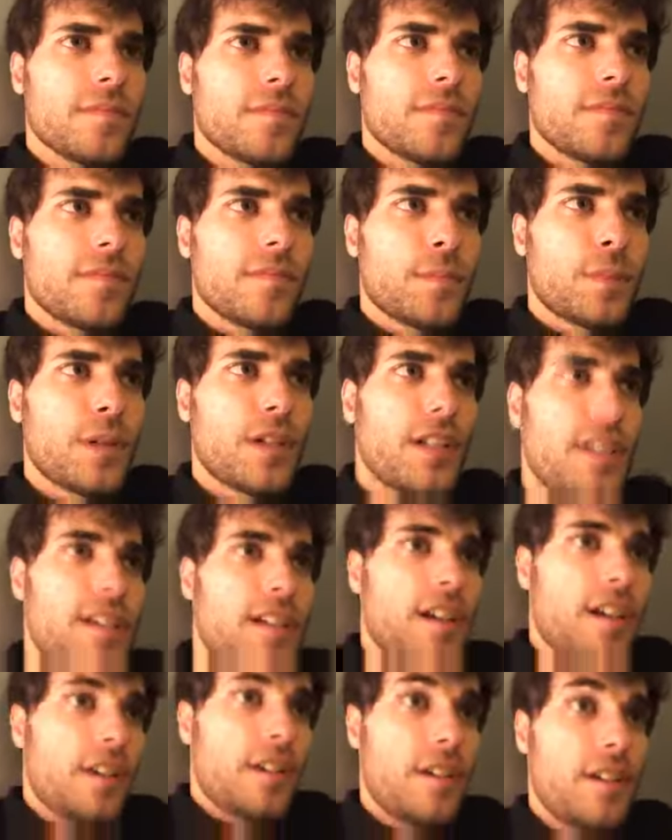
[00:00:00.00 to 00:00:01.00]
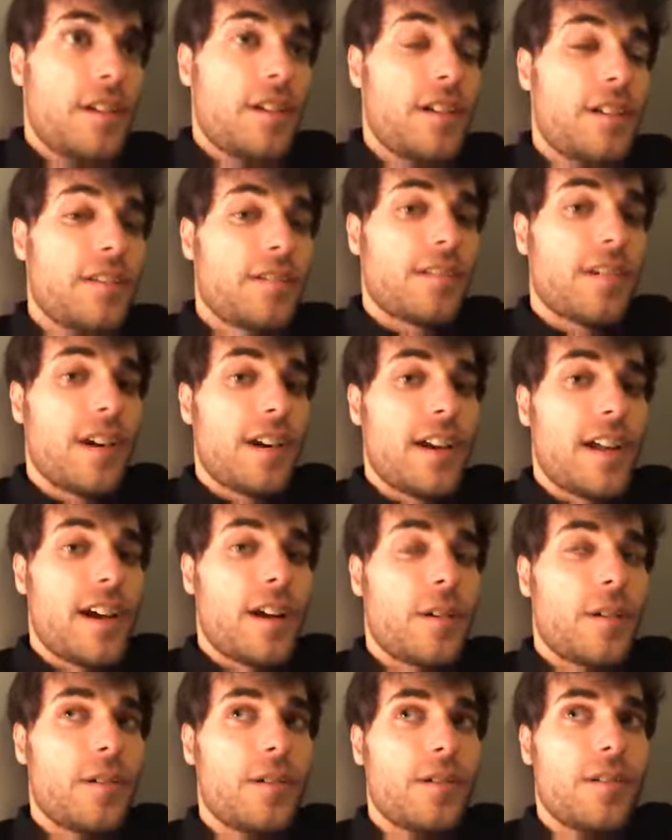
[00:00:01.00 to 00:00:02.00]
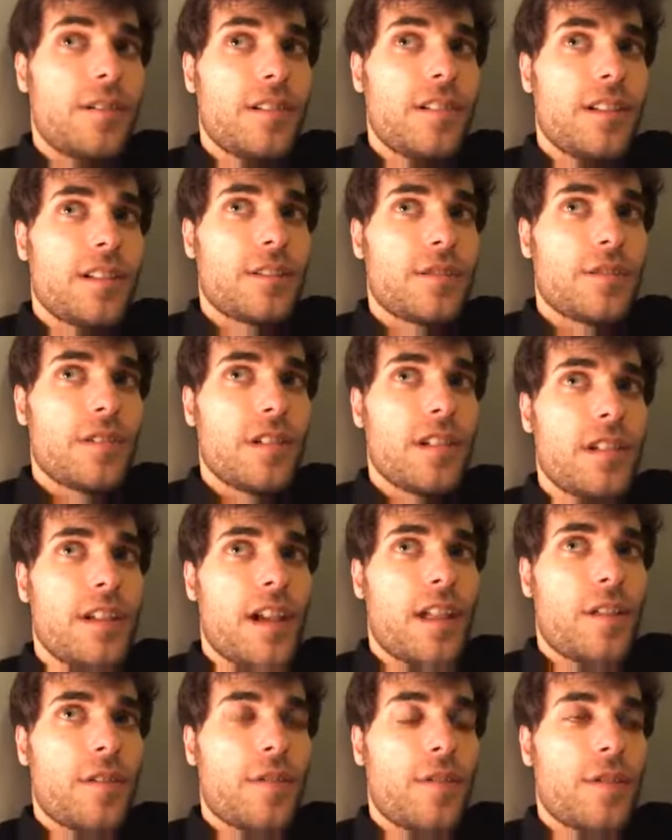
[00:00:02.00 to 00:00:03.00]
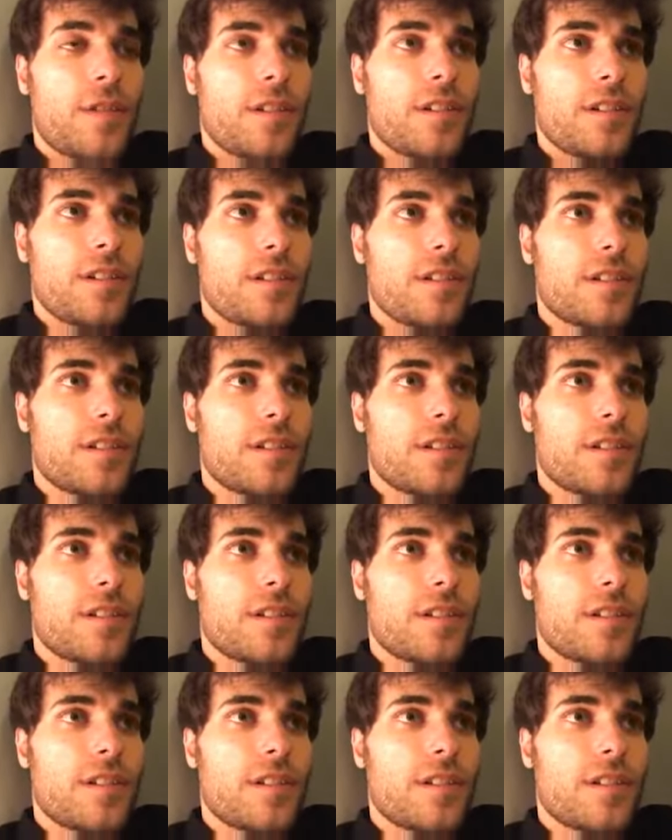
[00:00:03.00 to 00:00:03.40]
pretty good right now. And it's really California's